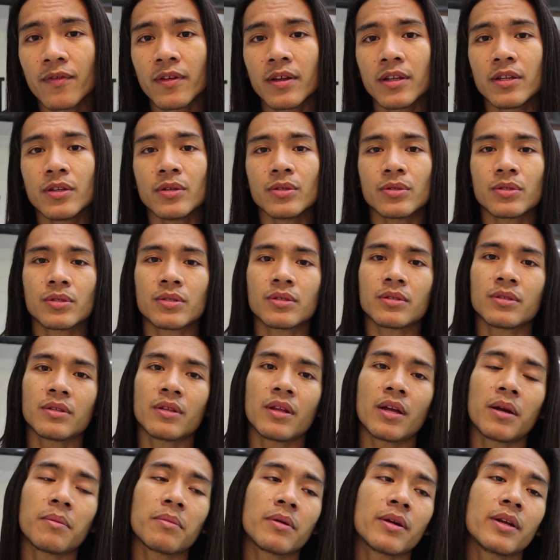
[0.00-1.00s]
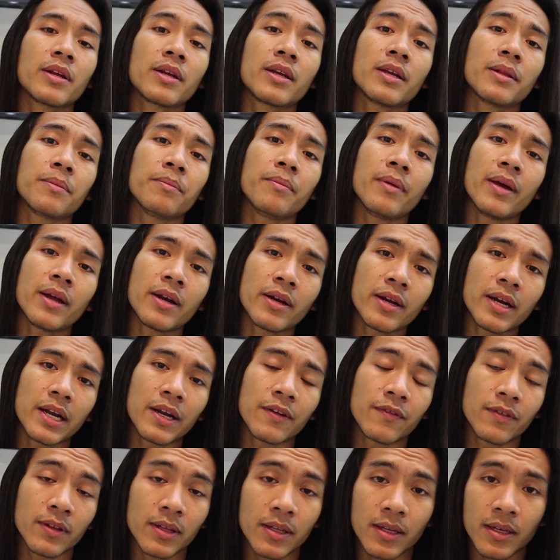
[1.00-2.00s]
videos, that I'm gonna get better
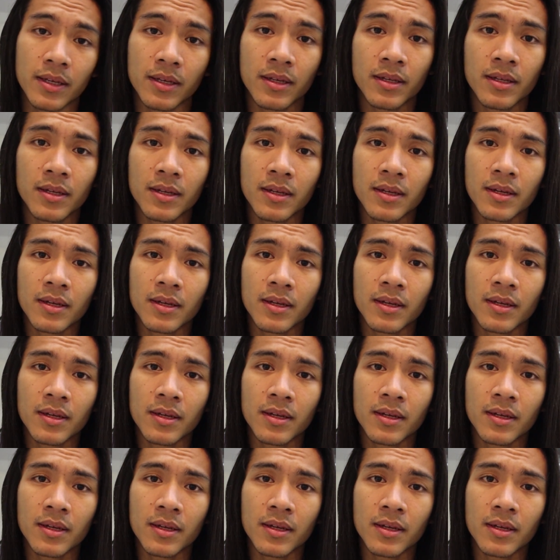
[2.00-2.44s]
every day.